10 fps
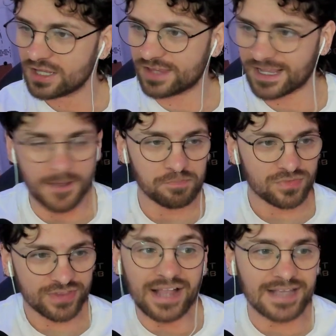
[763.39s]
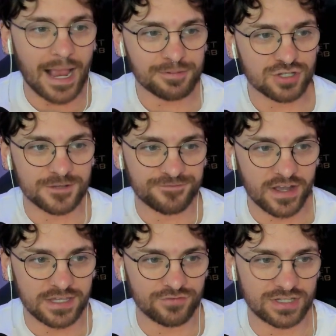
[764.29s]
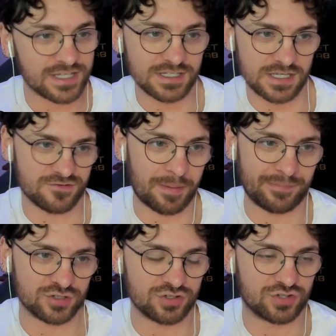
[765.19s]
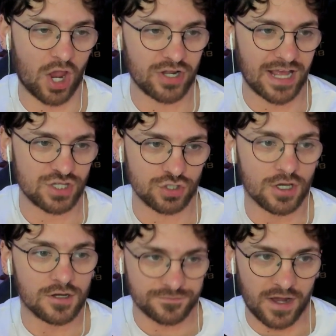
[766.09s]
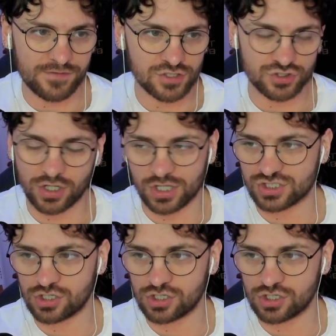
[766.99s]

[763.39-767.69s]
Like that's absolutely fucking ridiculous for people to donate you five hundred dollars.